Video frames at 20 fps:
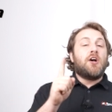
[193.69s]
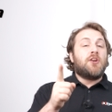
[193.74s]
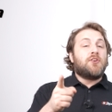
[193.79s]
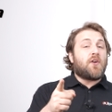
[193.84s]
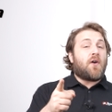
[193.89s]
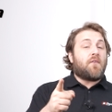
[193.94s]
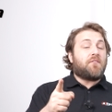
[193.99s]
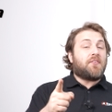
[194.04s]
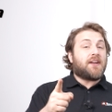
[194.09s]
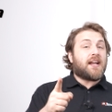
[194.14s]

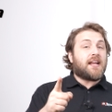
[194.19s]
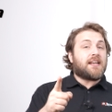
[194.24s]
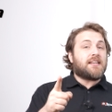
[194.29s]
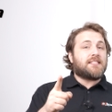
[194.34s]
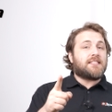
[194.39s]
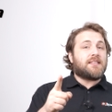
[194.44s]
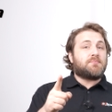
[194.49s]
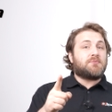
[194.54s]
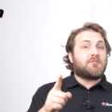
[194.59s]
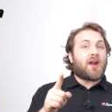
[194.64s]
Don't forget to
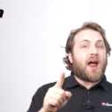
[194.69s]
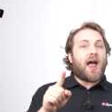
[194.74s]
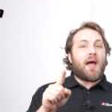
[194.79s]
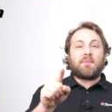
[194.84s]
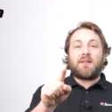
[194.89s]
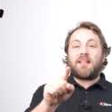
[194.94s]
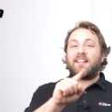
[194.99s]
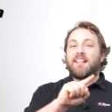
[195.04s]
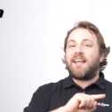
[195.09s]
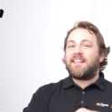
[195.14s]
subscribe
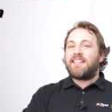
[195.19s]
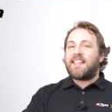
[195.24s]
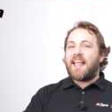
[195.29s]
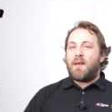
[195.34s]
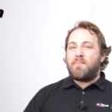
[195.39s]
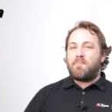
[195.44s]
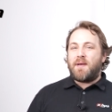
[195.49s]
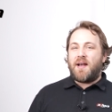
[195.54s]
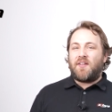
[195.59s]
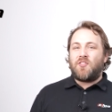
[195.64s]
and click
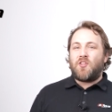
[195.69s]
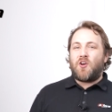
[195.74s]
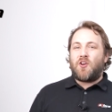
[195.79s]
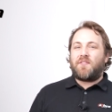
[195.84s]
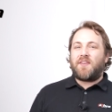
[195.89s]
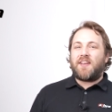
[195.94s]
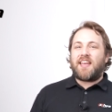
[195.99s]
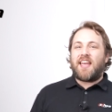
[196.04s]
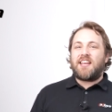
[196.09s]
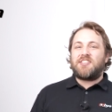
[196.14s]
that bell
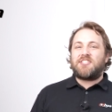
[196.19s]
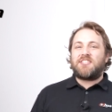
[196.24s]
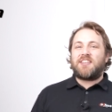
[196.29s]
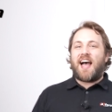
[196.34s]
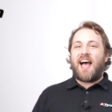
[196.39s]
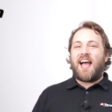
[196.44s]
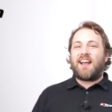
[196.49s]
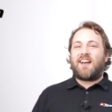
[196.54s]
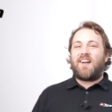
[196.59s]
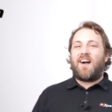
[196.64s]
notification
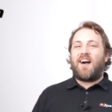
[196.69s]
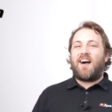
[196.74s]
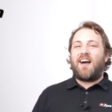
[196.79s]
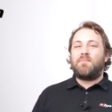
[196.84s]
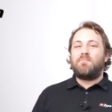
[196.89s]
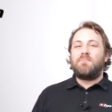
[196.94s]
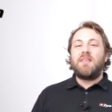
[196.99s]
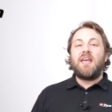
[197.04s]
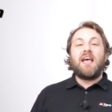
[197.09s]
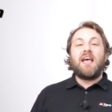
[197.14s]
icon.